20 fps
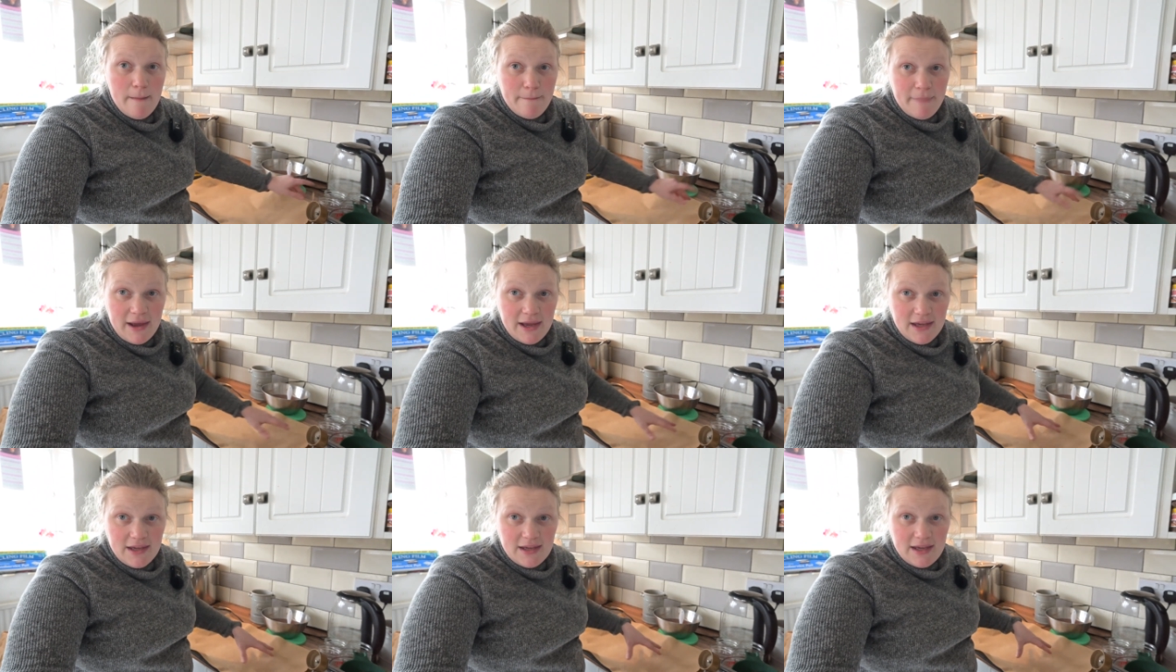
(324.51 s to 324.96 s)

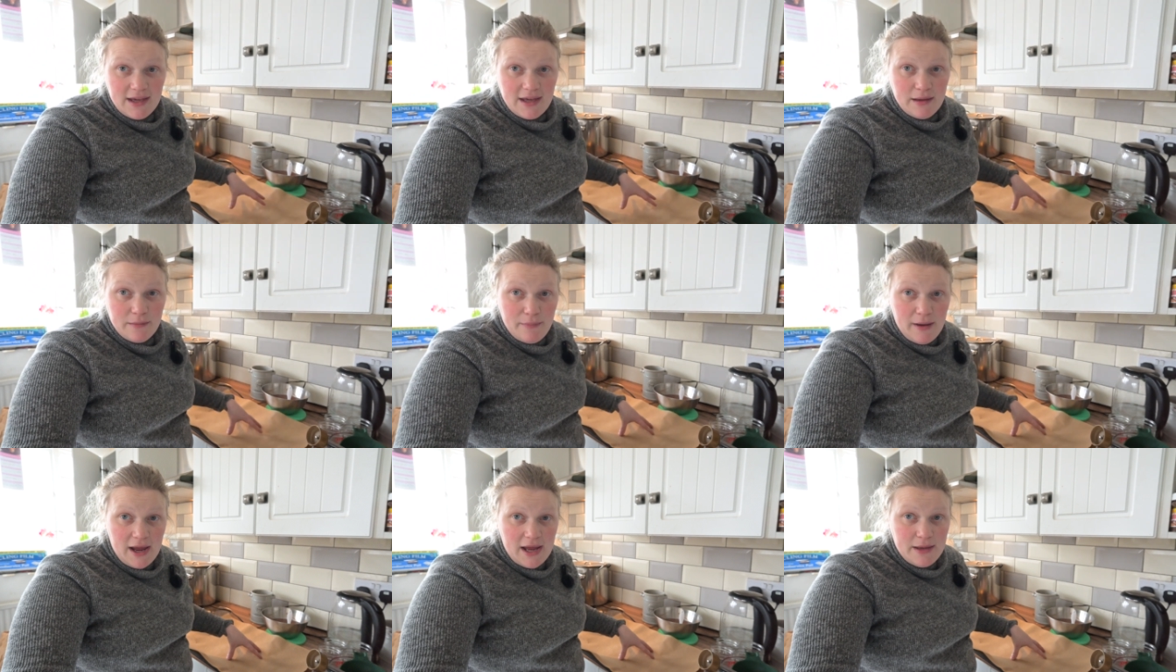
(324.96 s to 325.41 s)

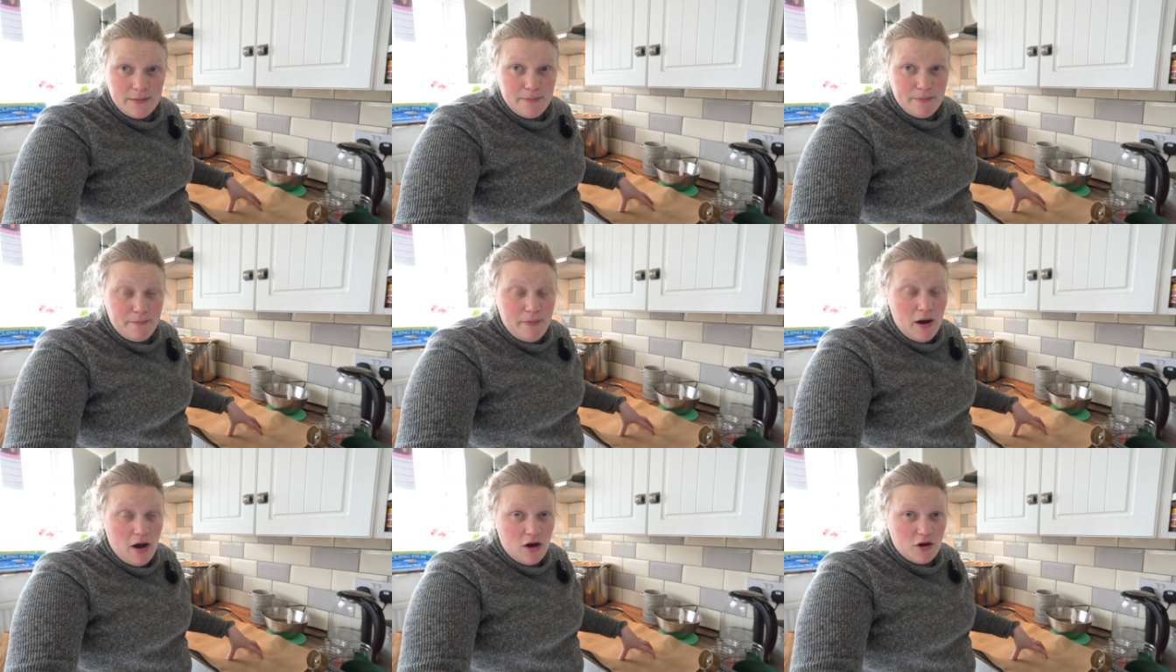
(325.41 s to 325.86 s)
baking paper
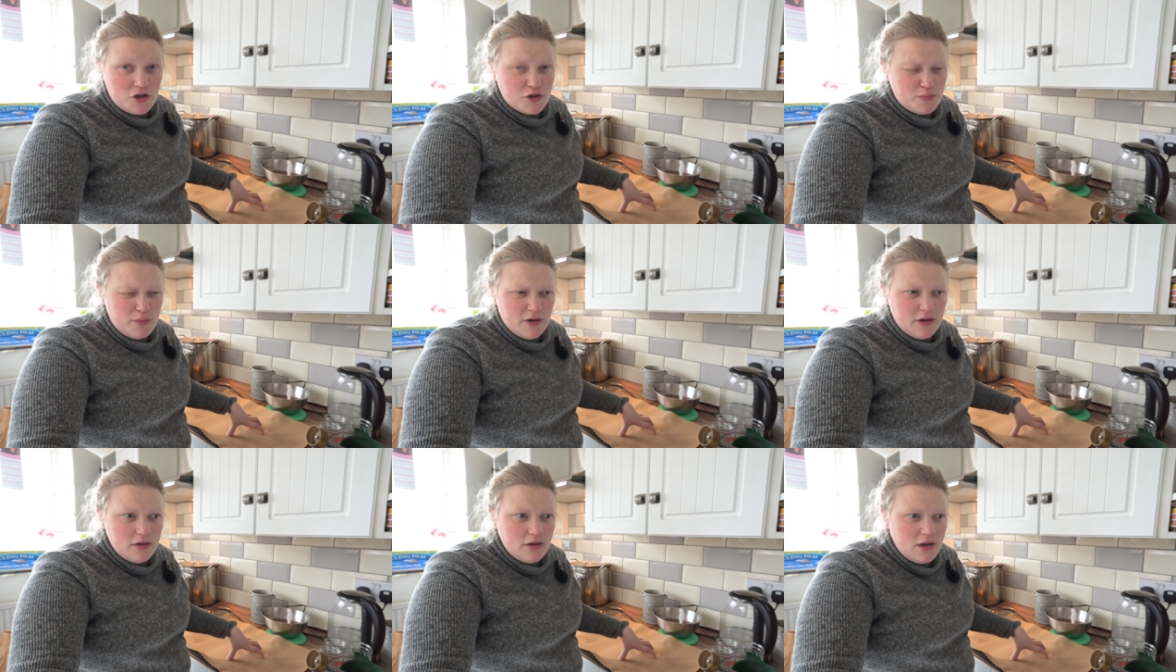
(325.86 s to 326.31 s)

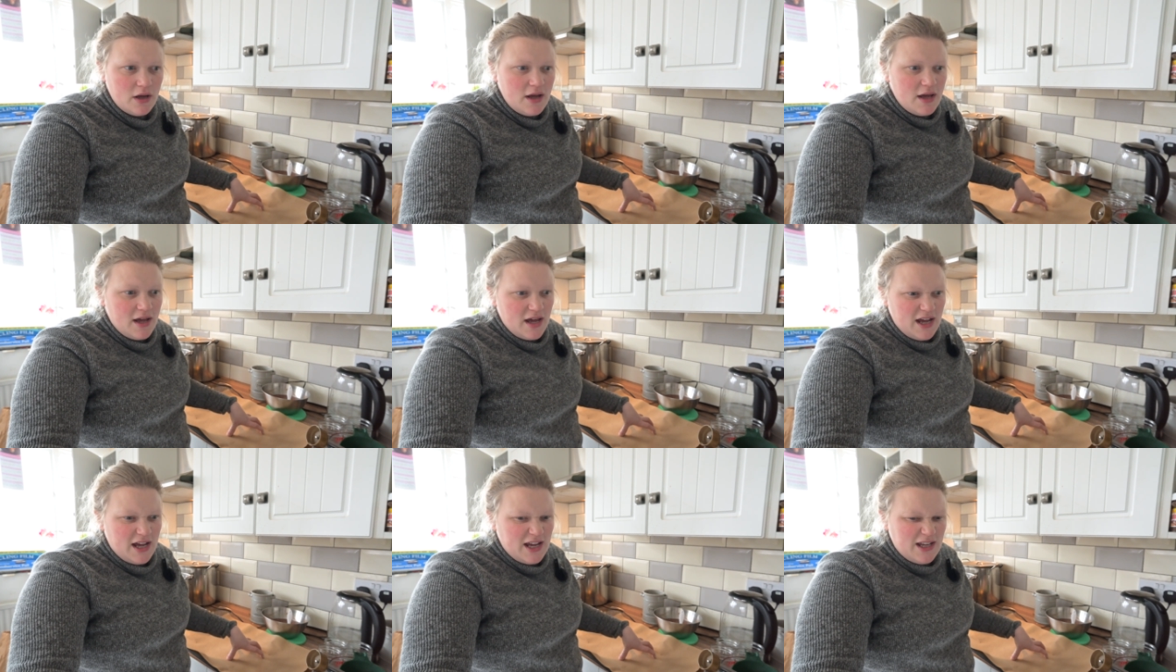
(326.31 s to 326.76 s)
parchment
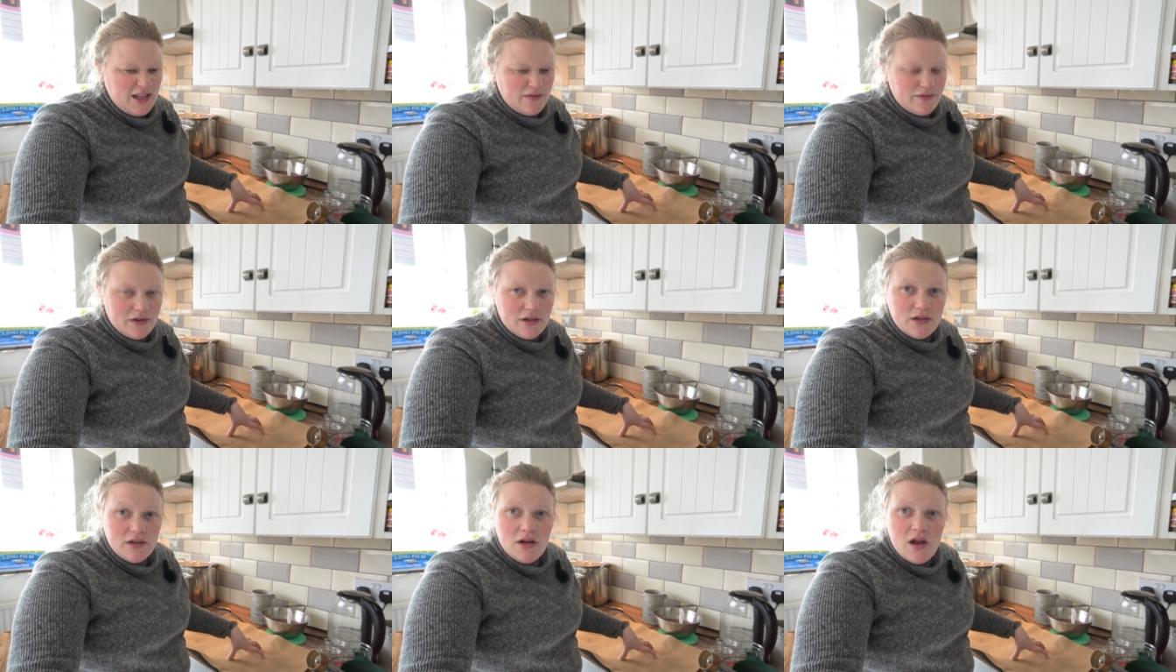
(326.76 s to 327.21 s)

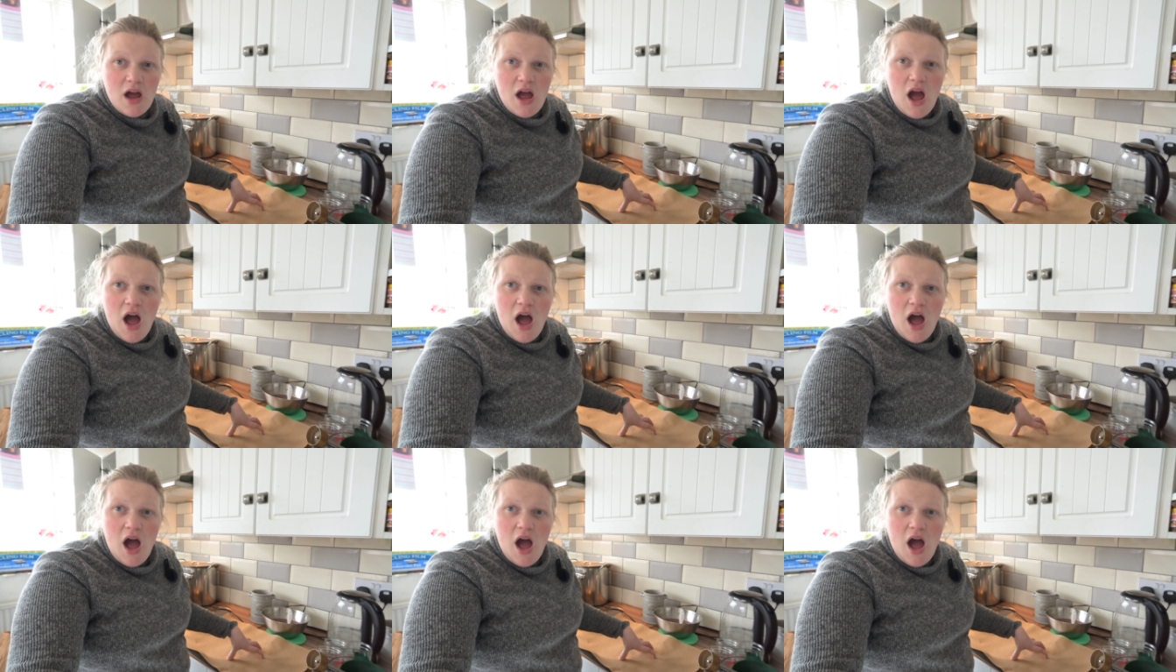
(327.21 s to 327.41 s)
even.